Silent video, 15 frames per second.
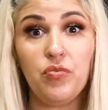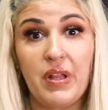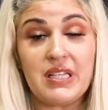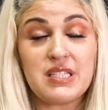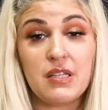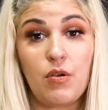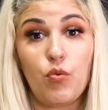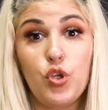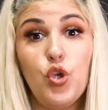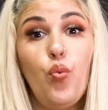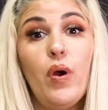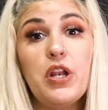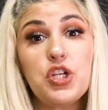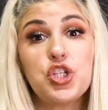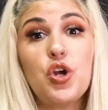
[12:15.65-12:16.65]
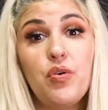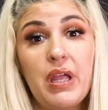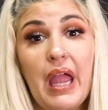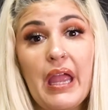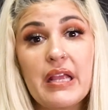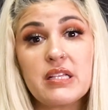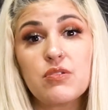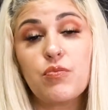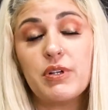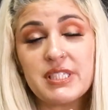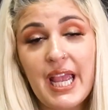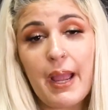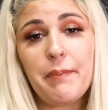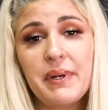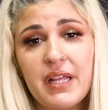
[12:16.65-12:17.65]
That's you want to showcase what's
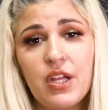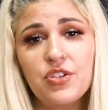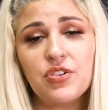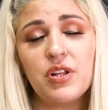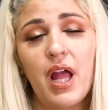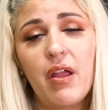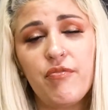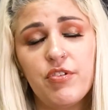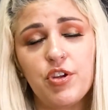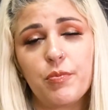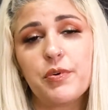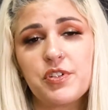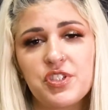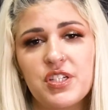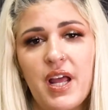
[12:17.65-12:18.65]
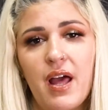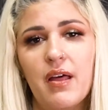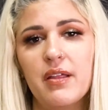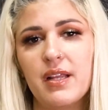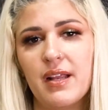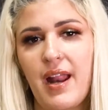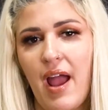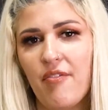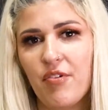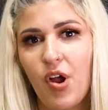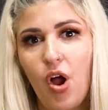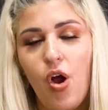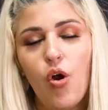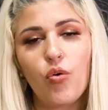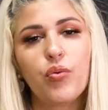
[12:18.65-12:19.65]
happening in your life and your personality and have
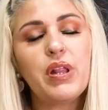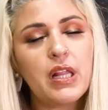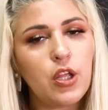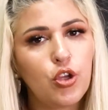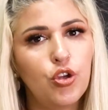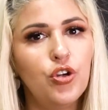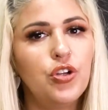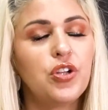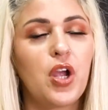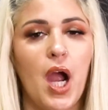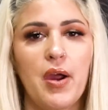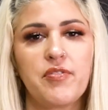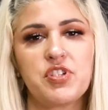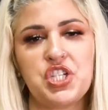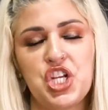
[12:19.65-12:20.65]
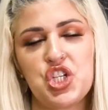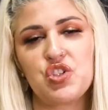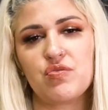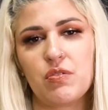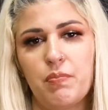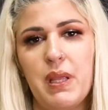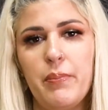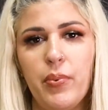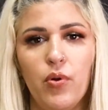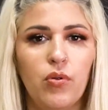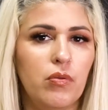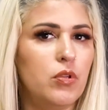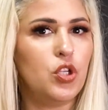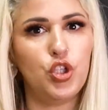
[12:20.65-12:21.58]
really good conversations with people.